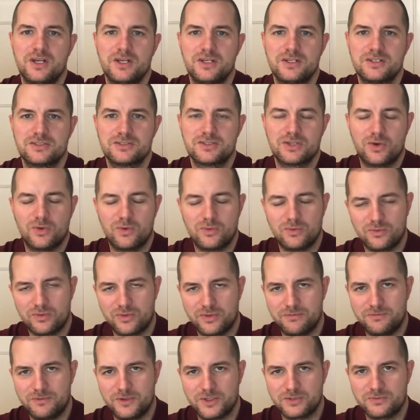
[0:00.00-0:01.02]
So the
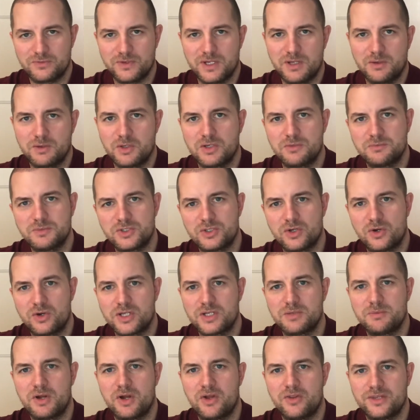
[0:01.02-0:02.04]
first thing I'm going to be talking
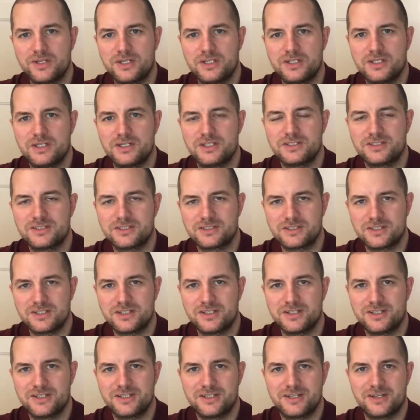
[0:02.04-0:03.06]
about is
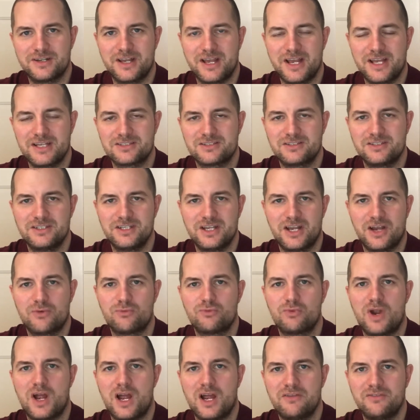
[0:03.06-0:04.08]
actually
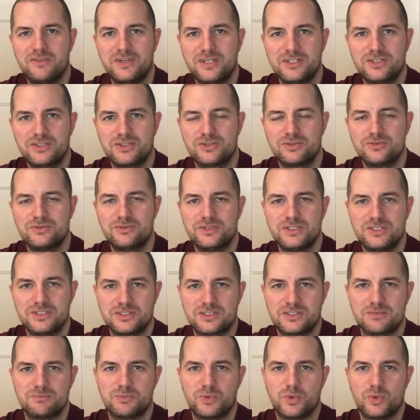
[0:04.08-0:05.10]
arriving to
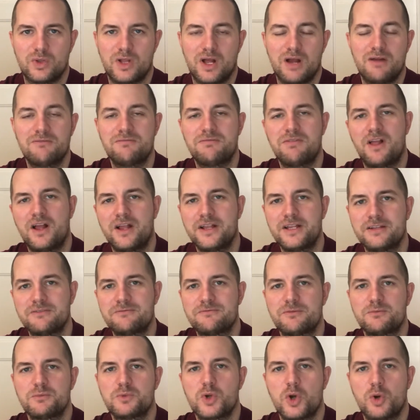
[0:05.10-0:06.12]
Istanbul. I'm flying in
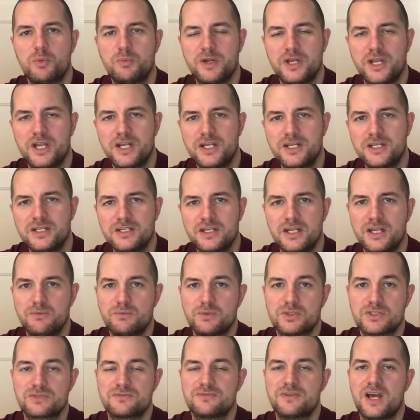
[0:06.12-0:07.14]
from Copenhagen. It
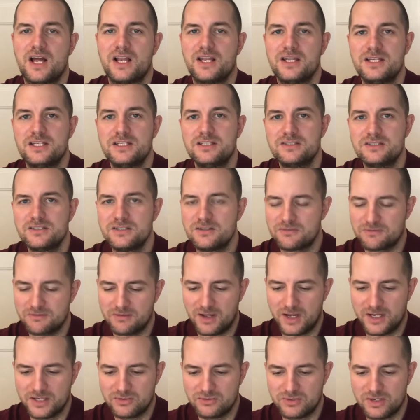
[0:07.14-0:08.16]
was fairly easy, a
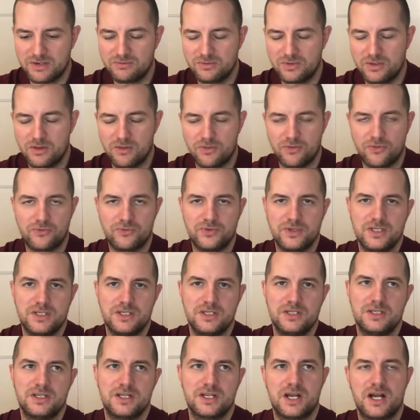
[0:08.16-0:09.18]
flight travel of
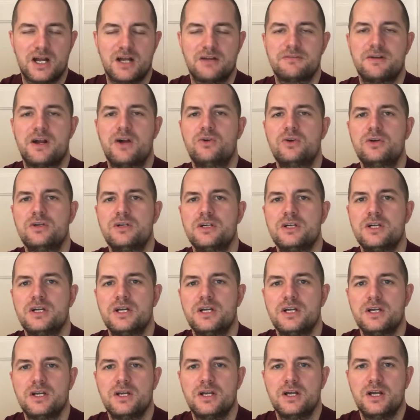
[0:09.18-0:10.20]
3.5 hours.
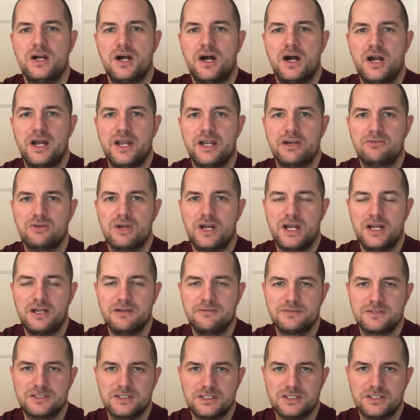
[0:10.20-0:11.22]
I
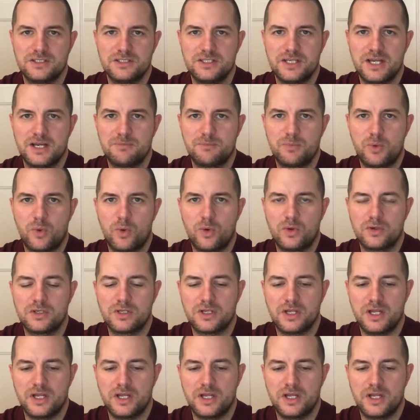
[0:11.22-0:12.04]
arrived in the airport,